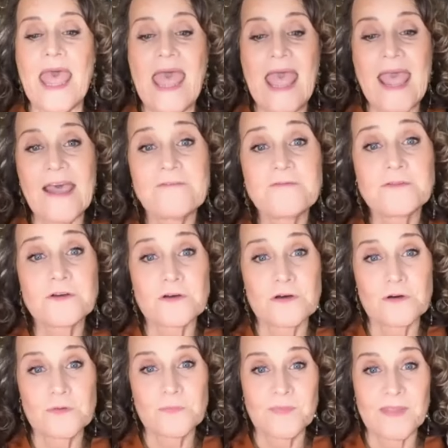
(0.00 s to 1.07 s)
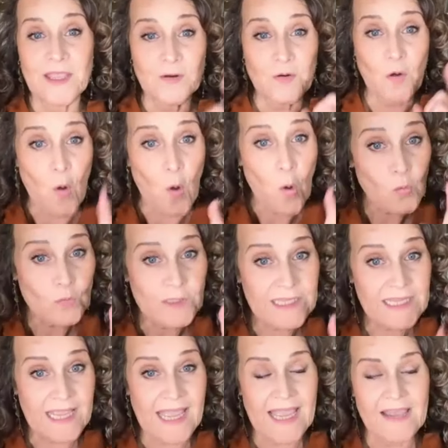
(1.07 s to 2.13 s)
After and
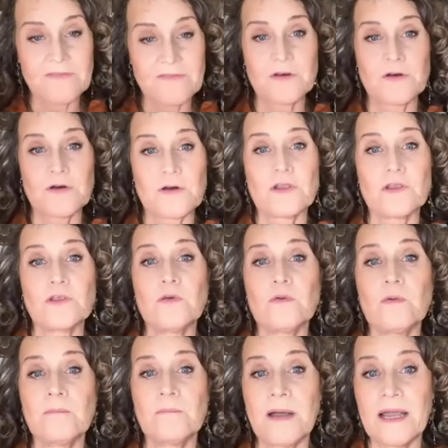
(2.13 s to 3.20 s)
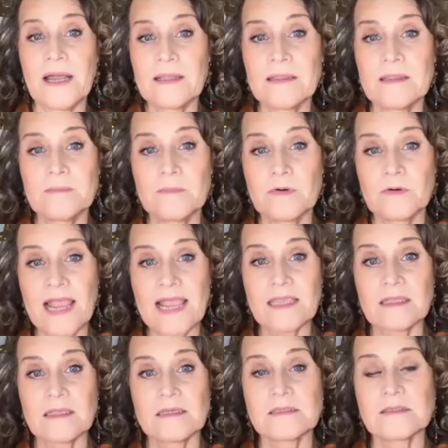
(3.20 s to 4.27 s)
only after you embody the
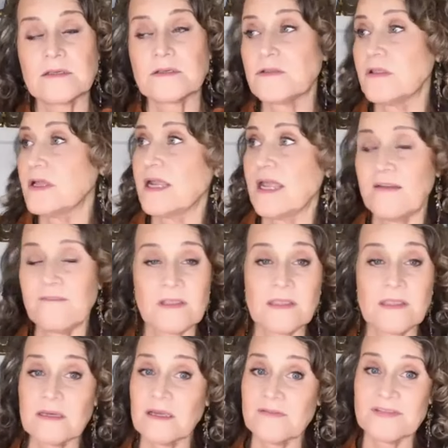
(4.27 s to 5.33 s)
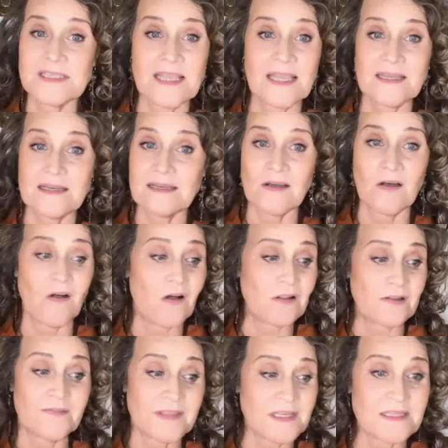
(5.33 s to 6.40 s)
miraculous, so that everything I've said, all
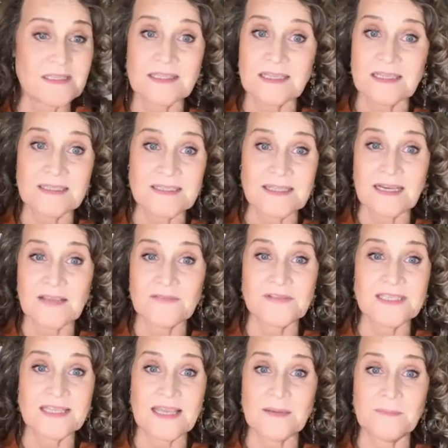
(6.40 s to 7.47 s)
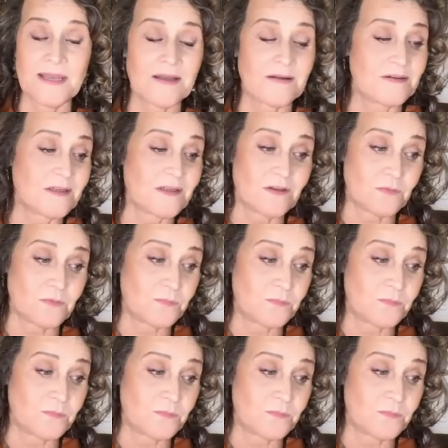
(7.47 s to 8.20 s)
of these things that I've said about, you know,